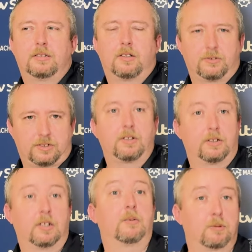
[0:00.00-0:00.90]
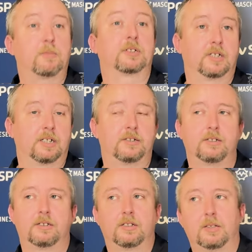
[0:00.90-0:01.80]
on a, a proper stage,
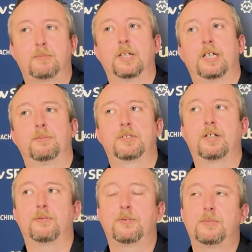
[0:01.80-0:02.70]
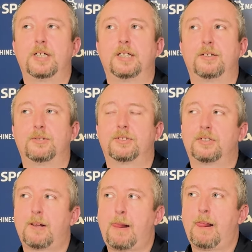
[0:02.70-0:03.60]
yeah. And I beat him. So for me, it was,
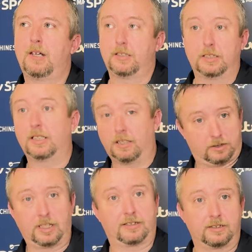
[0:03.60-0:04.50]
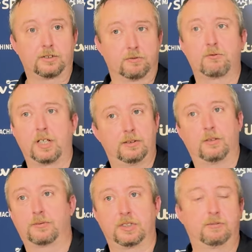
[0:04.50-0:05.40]
it, yes, he's a great,
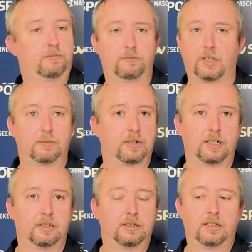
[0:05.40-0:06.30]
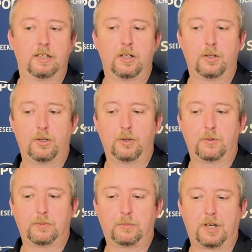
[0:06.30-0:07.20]
obviously great player,
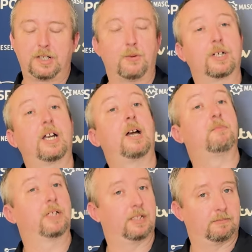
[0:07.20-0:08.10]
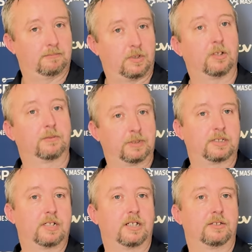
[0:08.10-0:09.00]
but I know I can beat him on a big
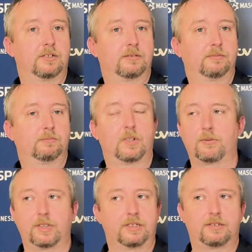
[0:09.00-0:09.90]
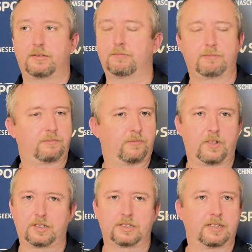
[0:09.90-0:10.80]
stage, whether it's
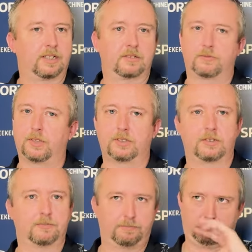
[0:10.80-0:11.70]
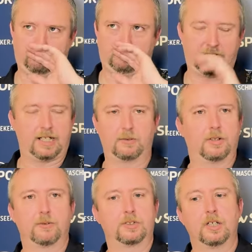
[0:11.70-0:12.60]
first to six or first to ten or
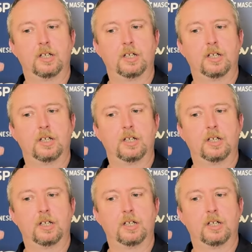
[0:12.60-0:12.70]
whatever it was,